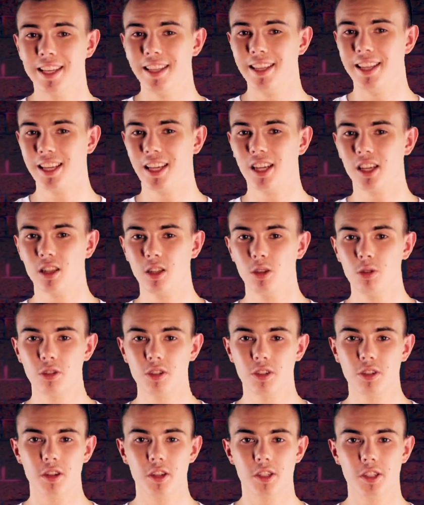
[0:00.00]
The
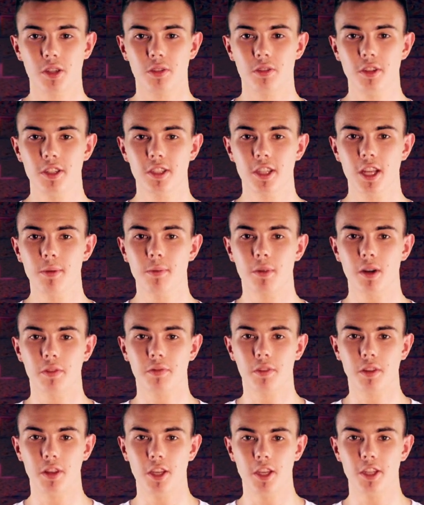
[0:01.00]
conclusion is a restatement
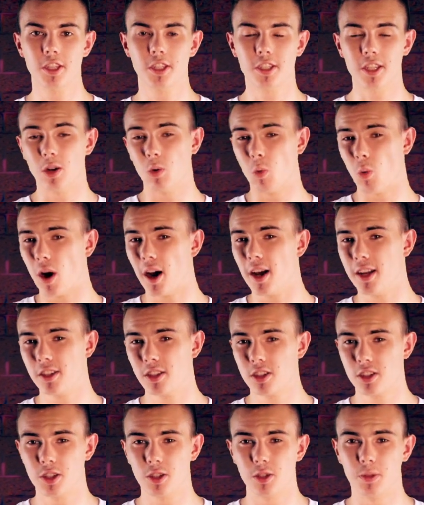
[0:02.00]
of the thesis and why
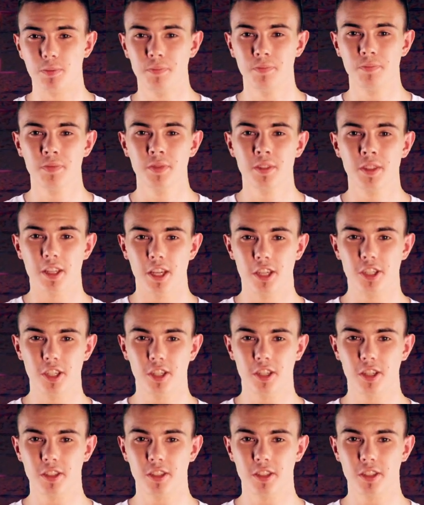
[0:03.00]
it's true. It should